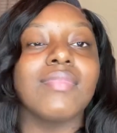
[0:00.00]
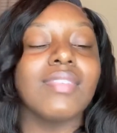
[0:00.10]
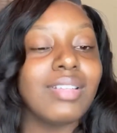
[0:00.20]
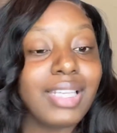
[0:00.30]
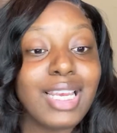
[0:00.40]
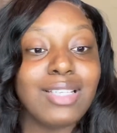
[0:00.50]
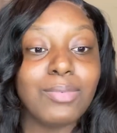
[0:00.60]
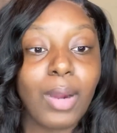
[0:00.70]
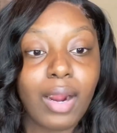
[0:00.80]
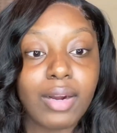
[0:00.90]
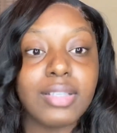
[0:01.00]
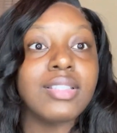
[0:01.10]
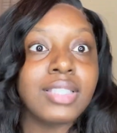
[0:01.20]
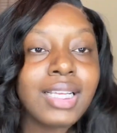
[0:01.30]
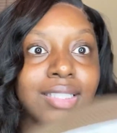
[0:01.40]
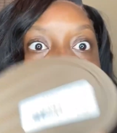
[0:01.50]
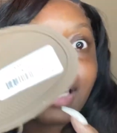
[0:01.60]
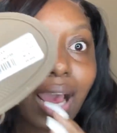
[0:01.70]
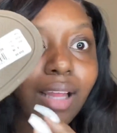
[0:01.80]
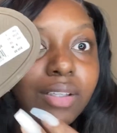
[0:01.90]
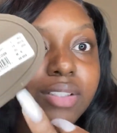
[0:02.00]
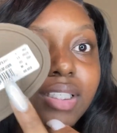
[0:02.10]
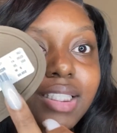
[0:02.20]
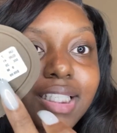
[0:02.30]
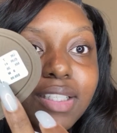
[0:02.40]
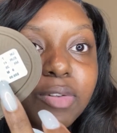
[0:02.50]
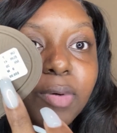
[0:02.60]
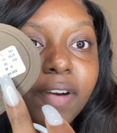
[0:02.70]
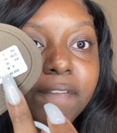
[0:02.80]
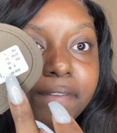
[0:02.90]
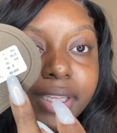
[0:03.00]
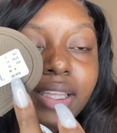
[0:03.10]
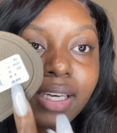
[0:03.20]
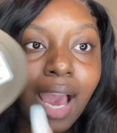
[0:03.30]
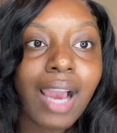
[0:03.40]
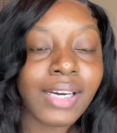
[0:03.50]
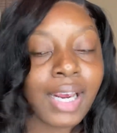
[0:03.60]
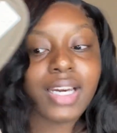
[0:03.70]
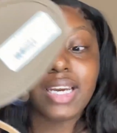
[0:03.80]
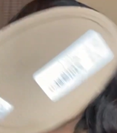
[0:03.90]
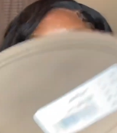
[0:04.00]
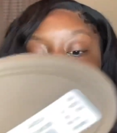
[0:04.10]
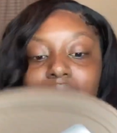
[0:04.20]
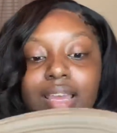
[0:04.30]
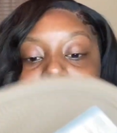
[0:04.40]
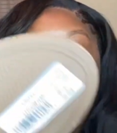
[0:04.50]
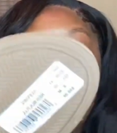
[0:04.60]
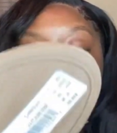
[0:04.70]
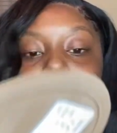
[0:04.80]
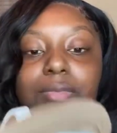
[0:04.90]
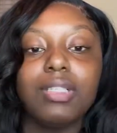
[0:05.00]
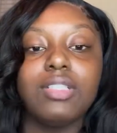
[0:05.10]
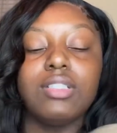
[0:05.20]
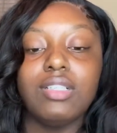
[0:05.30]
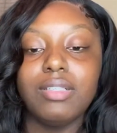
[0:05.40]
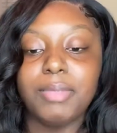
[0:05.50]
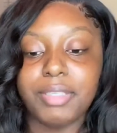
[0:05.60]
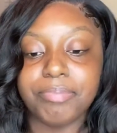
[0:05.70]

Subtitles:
These were $60 because these were $59.99. I'm such a dummy.